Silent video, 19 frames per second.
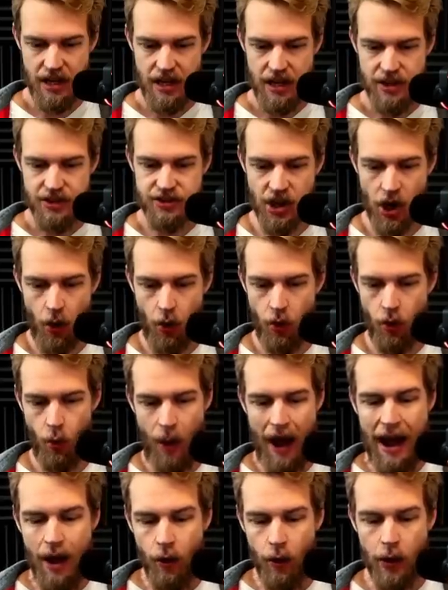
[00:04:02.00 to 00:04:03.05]
So
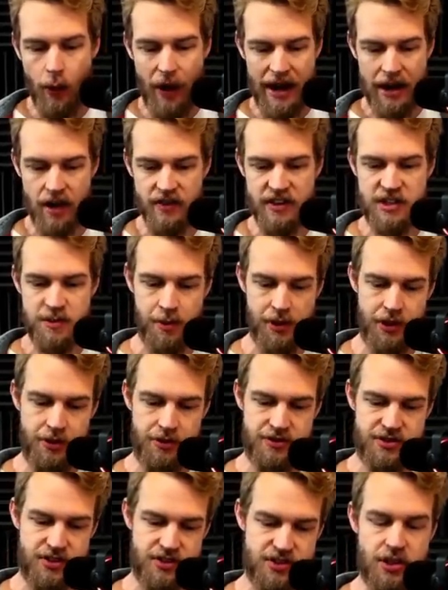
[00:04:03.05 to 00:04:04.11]
while we wait on these
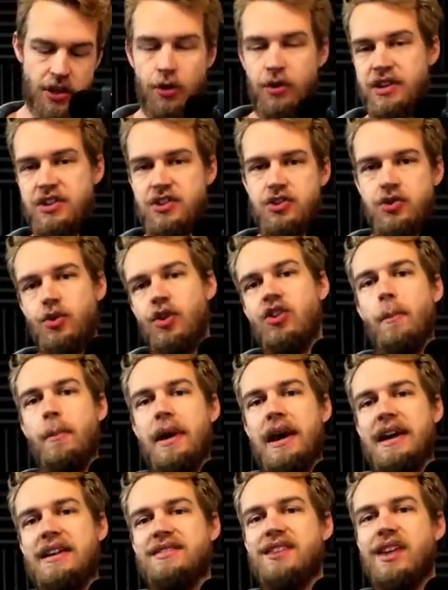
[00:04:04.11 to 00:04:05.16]
balloons to slowly destroy the
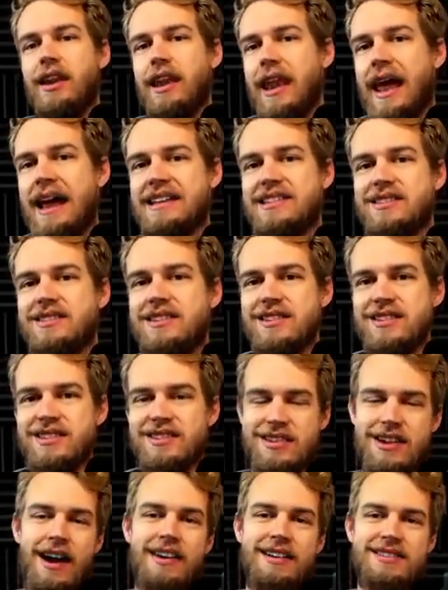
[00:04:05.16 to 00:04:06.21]
base, let's
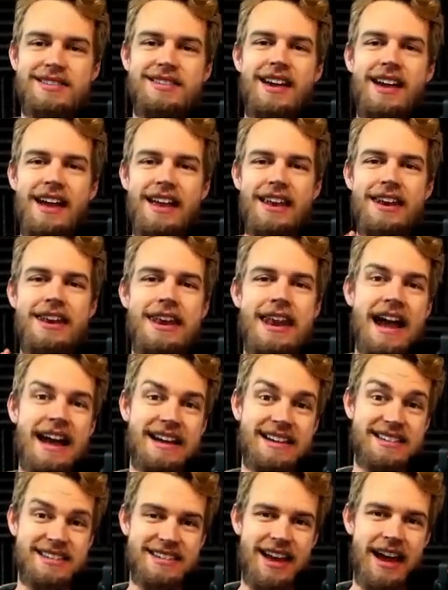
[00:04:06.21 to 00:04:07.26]
discuss
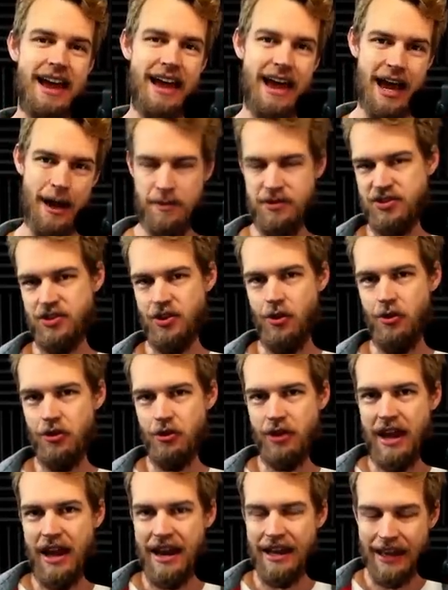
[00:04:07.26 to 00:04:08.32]
next episode.
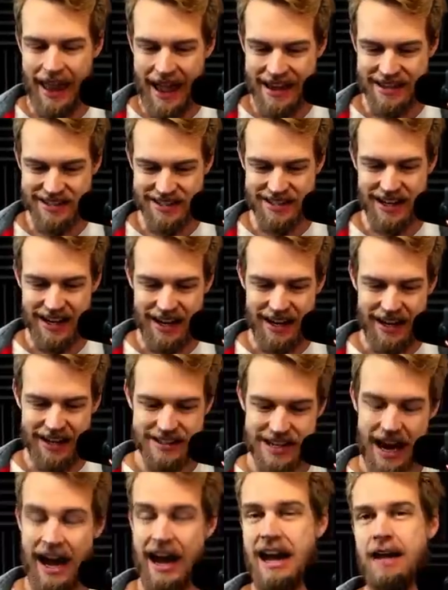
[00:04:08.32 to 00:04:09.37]
Okay, last
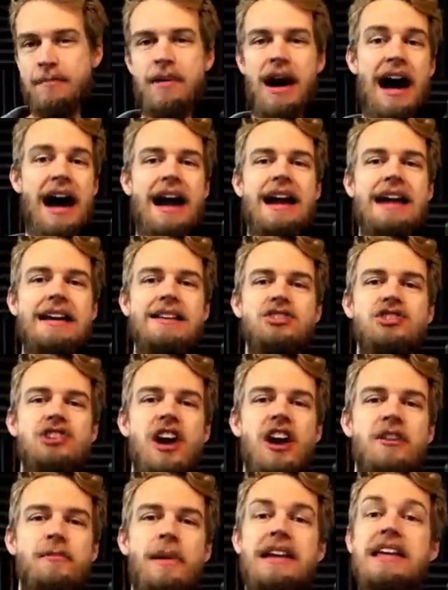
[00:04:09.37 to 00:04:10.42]
time I
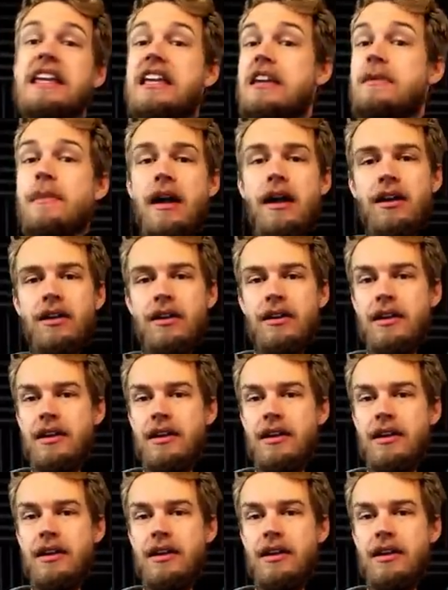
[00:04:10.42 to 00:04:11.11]
shared my email